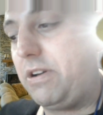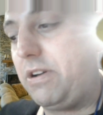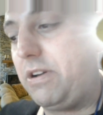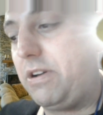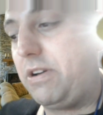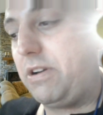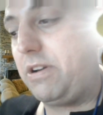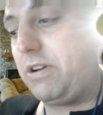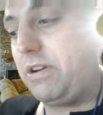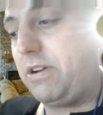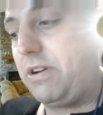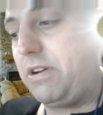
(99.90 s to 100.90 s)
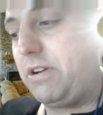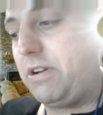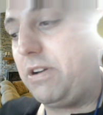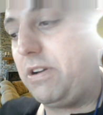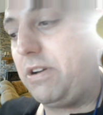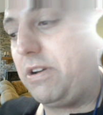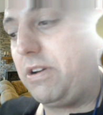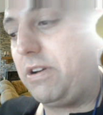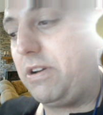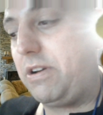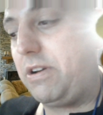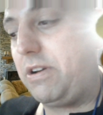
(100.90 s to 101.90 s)

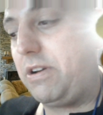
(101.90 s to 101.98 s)
No one is speaking in this clip.